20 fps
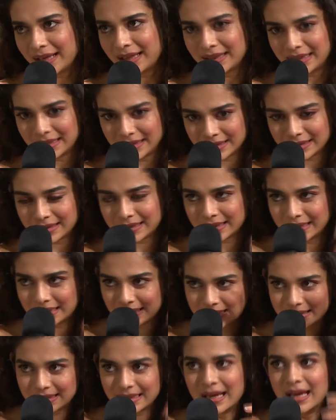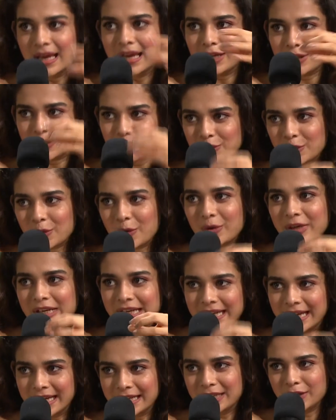I think it's
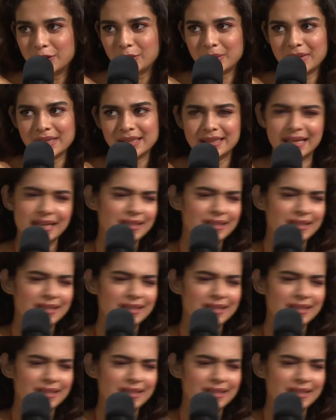slowly getting to us.